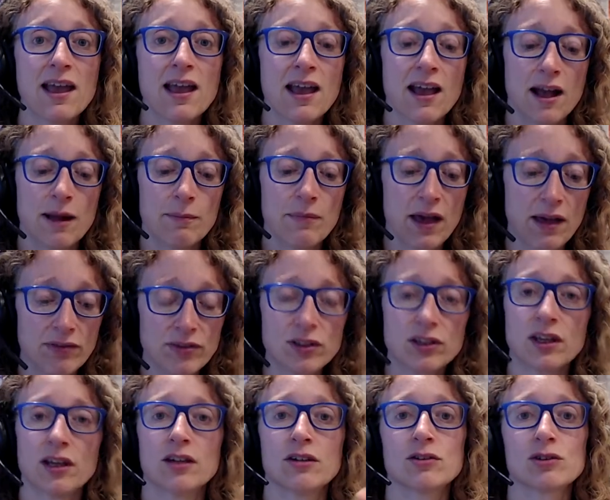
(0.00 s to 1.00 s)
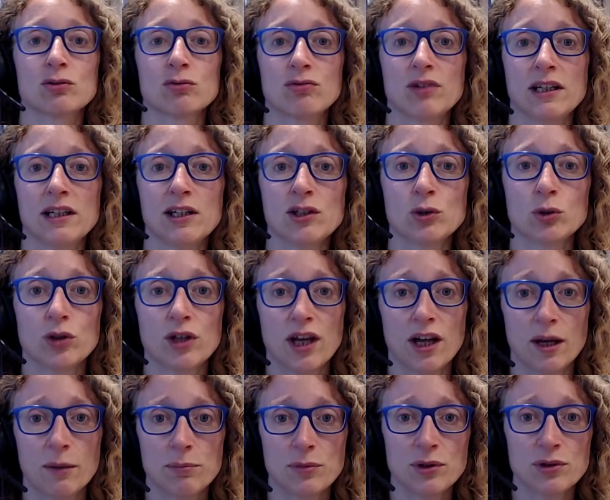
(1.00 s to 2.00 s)
Um, and the girls really enjoy
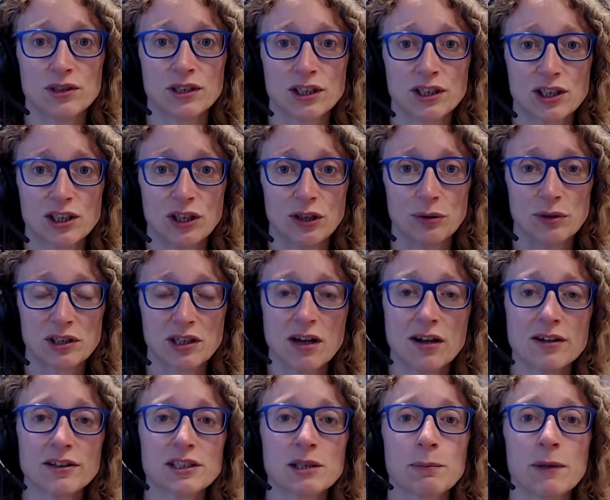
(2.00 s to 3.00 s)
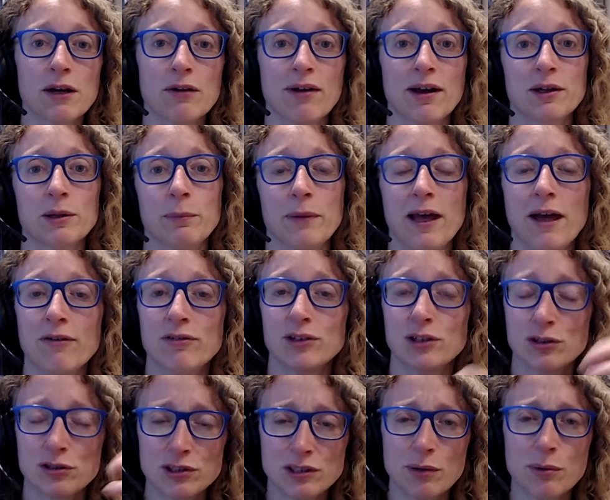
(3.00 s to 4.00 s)
her music too. It's hard to be around a parent
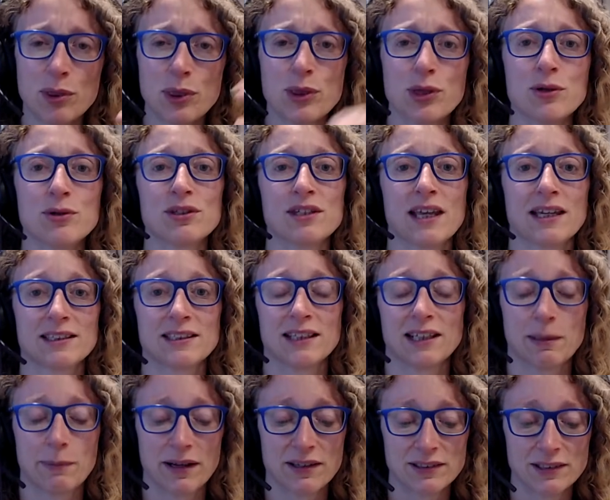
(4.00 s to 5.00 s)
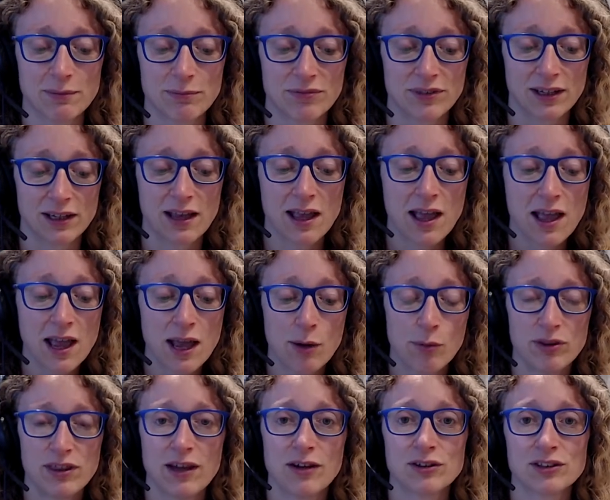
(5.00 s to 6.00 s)
who's so enthusiastic about something
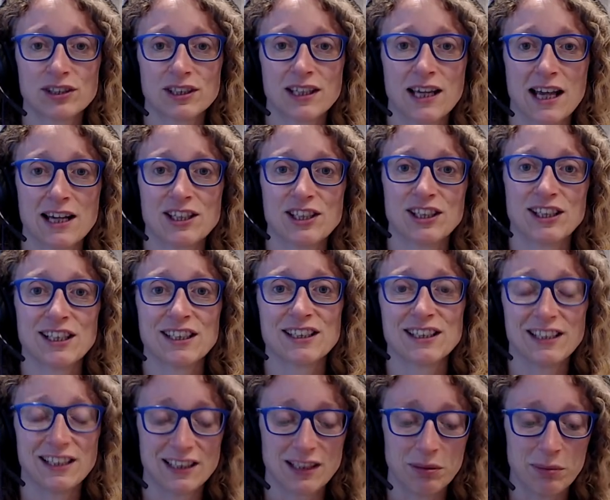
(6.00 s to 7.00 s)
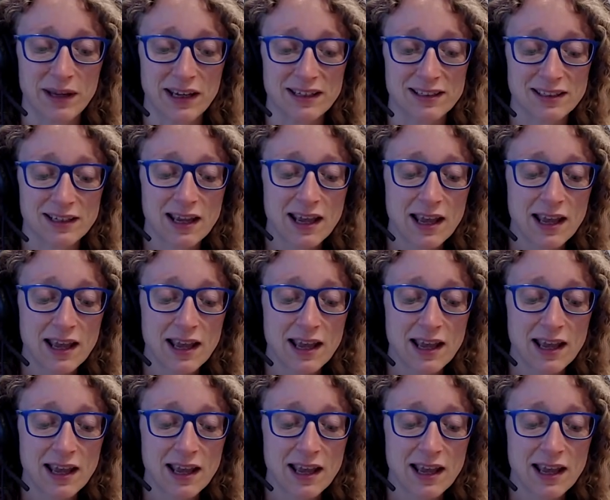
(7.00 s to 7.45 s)
without catching it a little bit.